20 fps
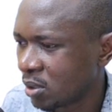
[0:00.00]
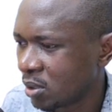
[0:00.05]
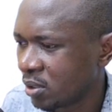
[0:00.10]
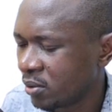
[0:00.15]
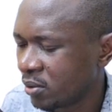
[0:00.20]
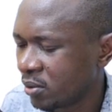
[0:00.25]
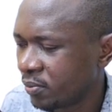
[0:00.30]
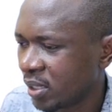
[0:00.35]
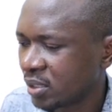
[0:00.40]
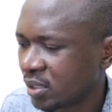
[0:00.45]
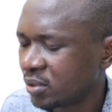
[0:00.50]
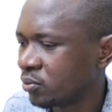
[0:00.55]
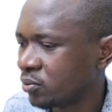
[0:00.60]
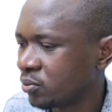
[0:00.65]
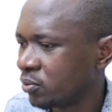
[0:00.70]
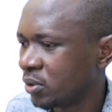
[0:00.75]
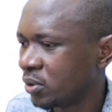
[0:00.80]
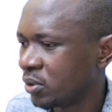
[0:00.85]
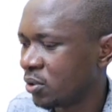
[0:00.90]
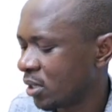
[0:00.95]
In fact,
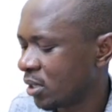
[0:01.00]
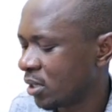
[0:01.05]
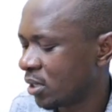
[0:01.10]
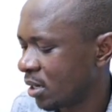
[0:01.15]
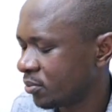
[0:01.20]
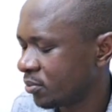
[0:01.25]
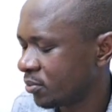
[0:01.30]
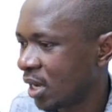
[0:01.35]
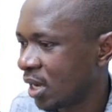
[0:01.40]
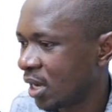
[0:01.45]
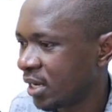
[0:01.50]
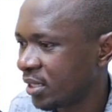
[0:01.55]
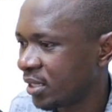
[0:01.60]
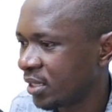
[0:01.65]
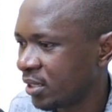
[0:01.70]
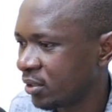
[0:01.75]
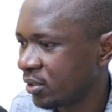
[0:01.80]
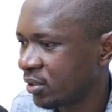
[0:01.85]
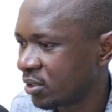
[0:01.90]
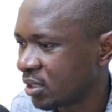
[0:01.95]
we don't have to add
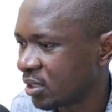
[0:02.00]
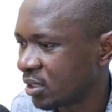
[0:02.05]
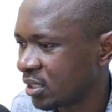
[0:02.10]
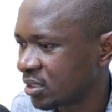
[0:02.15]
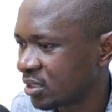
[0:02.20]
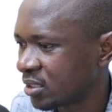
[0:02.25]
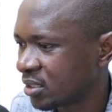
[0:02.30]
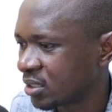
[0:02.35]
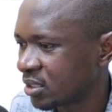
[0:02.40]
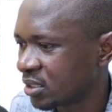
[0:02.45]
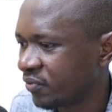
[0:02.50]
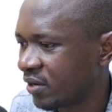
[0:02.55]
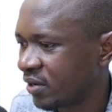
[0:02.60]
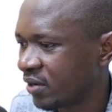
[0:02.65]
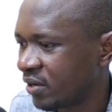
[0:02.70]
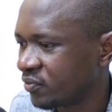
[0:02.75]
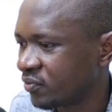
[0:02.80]
the 365,